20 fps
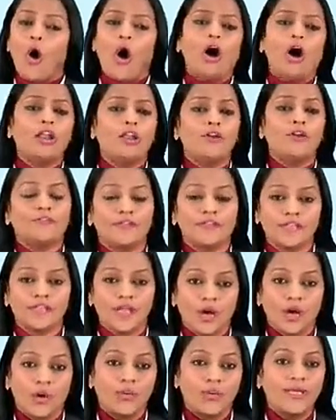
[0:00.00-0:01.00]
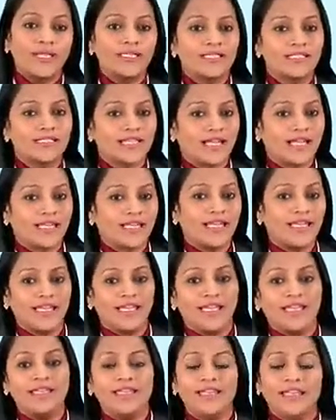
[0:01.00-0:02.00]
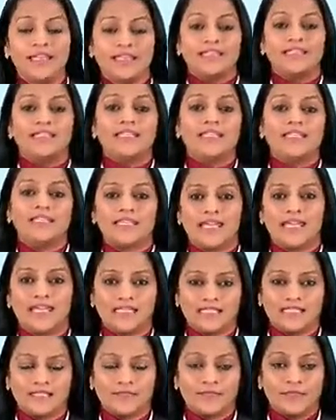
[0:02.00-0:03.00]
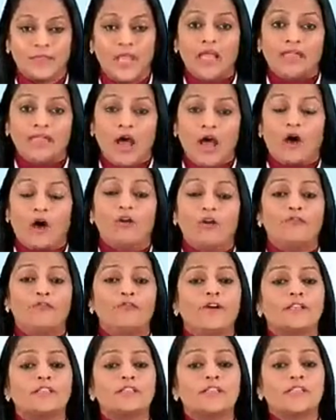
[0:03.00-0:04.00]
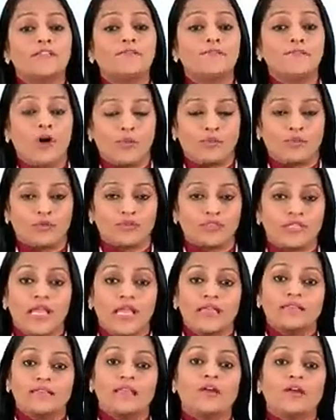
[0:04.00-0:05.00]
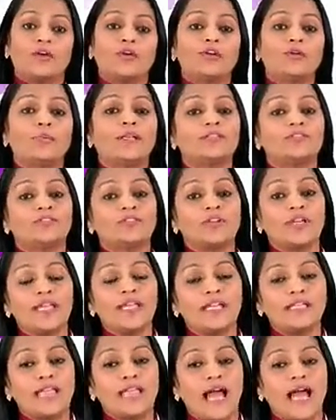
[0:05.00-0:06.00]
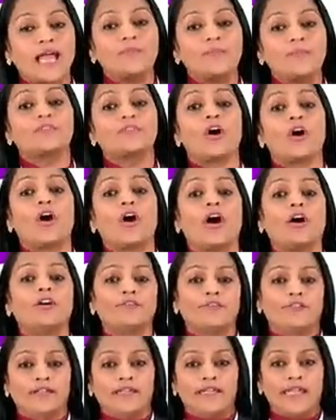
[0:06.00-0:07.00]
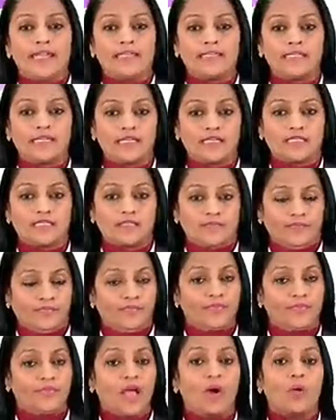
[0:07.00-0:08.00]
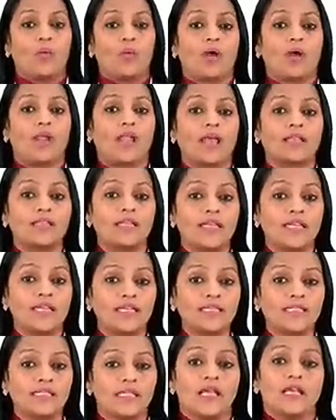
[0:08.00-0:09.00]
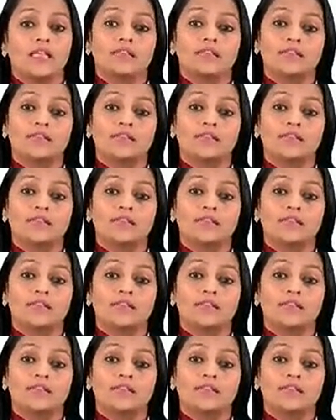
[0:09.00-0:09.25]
all of it we'll study in details. Now, first and foremost, there are going to be three types of letters. Now, what are these?